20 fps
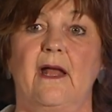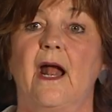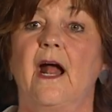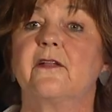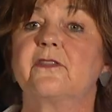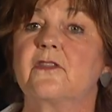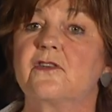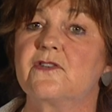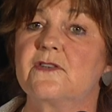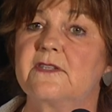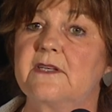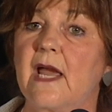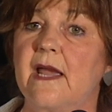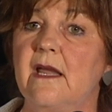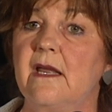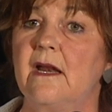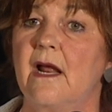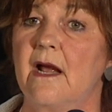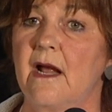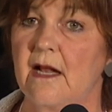at the
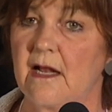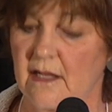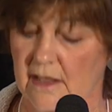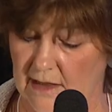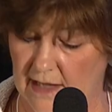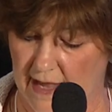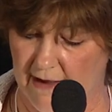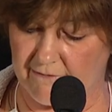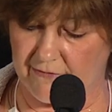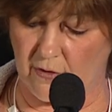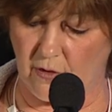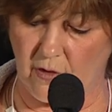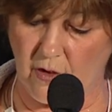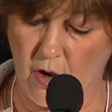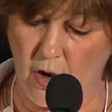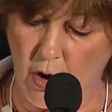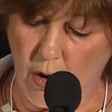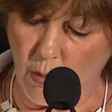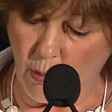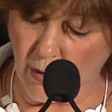state level
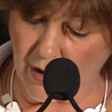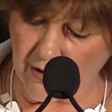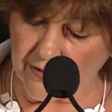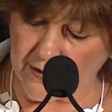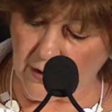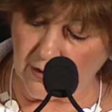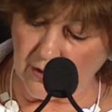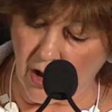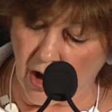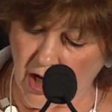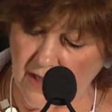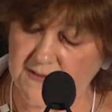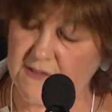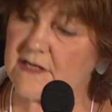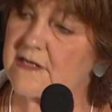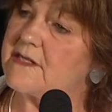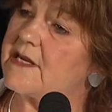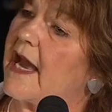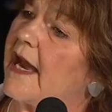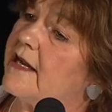where the
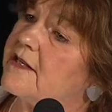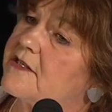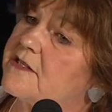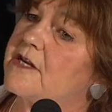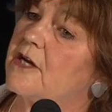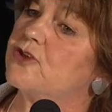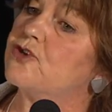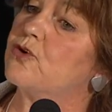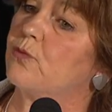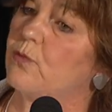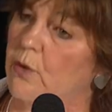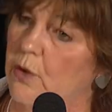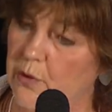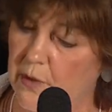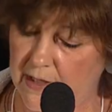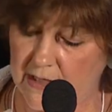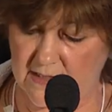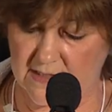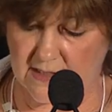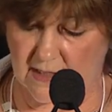losses had such
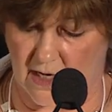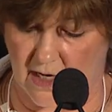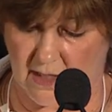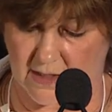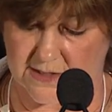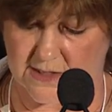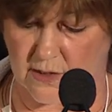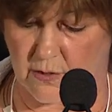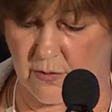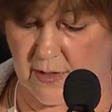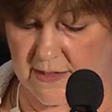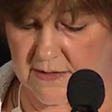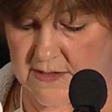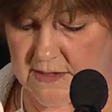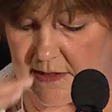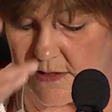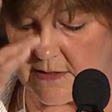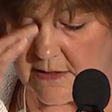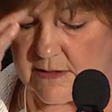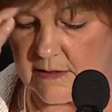ruinous
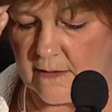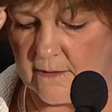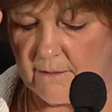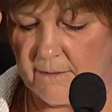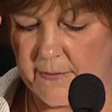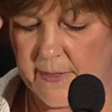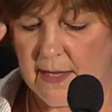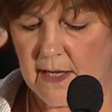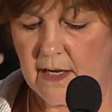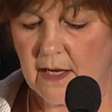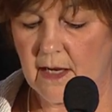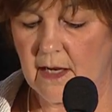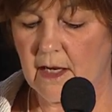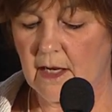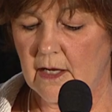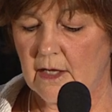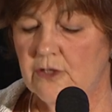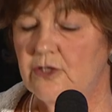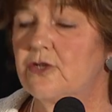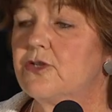consequences.
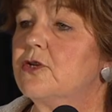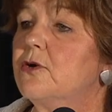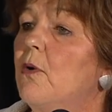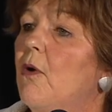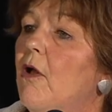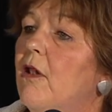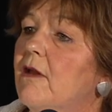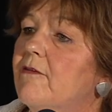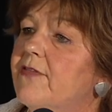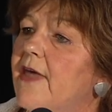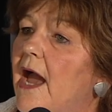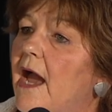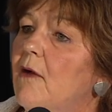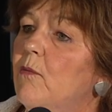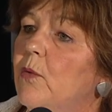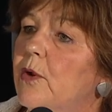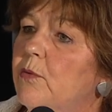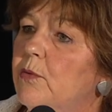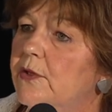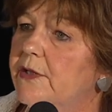To do all of that,
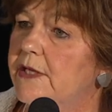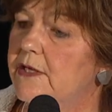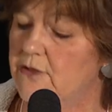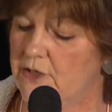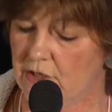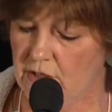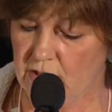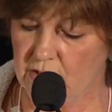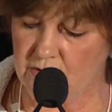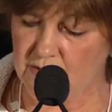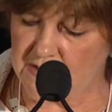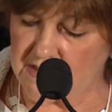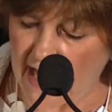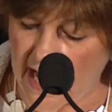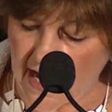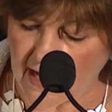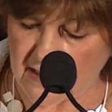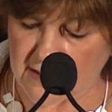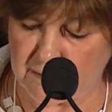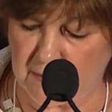we will need to use
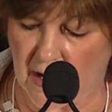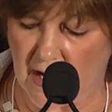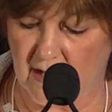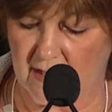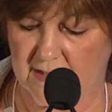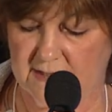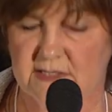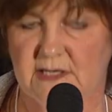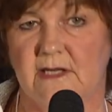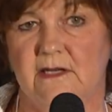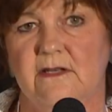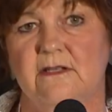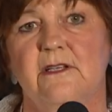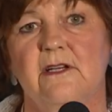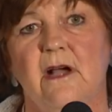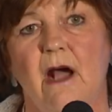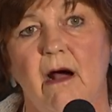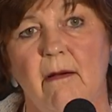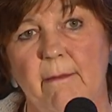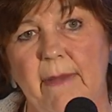tax policy to
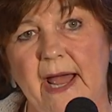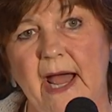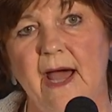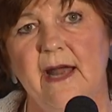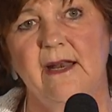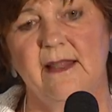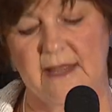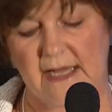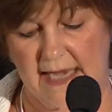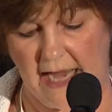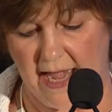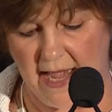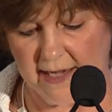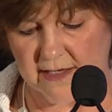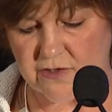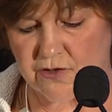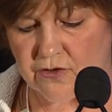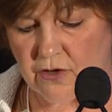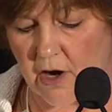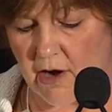combat the
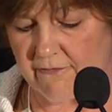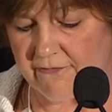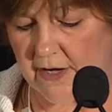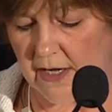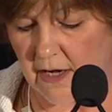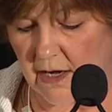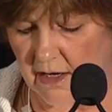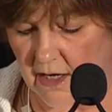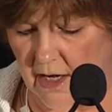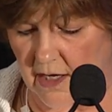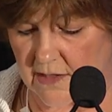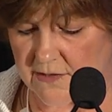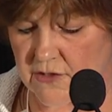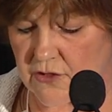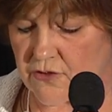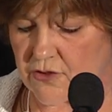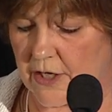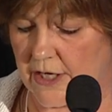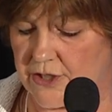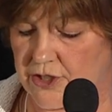catastrophic
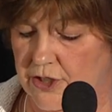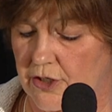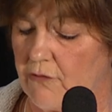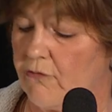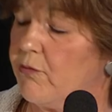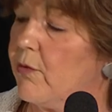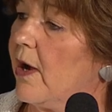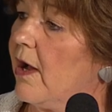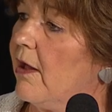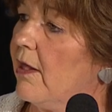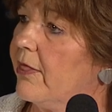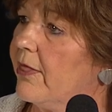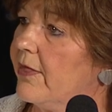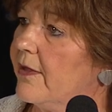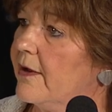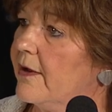concentration of wealth.